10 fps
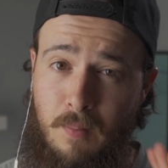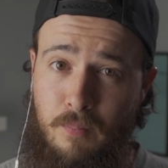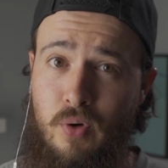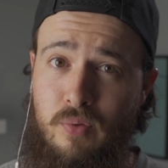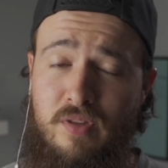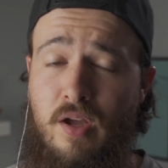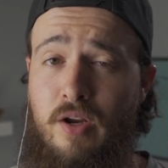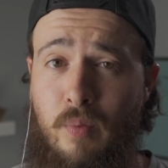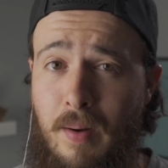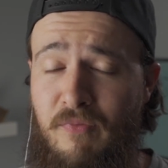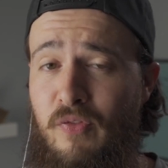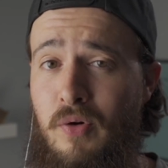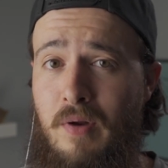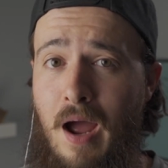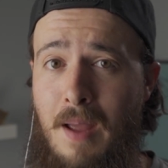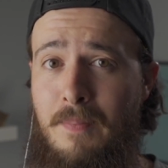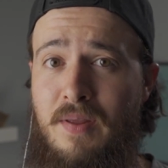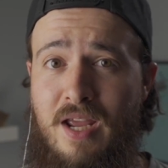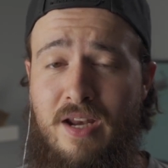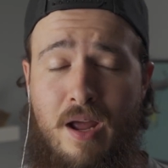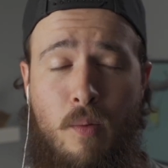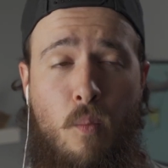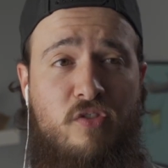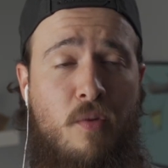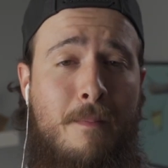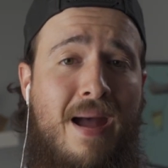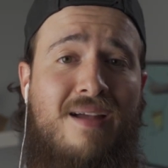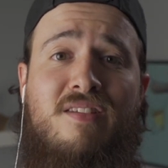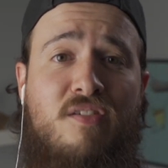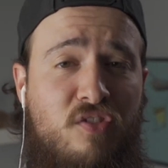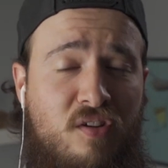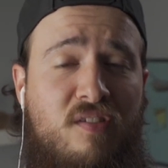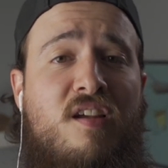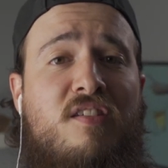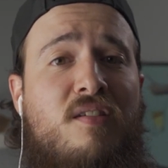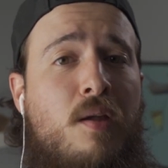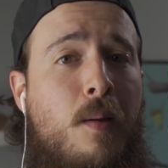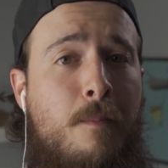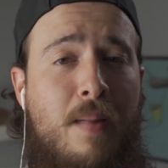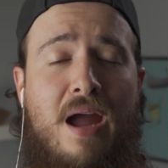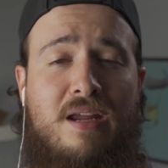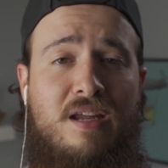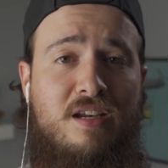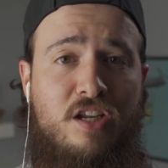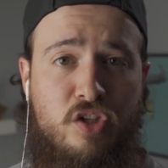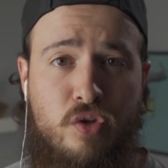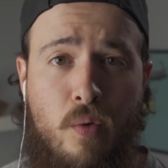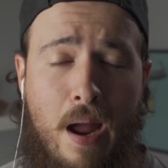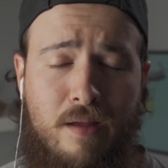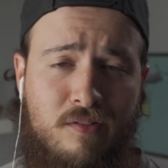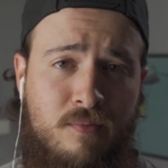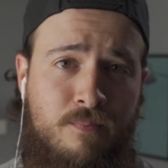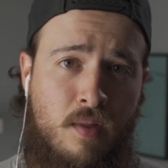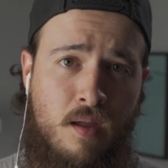brewed the grapefruit IPA that was a massive success back in the US.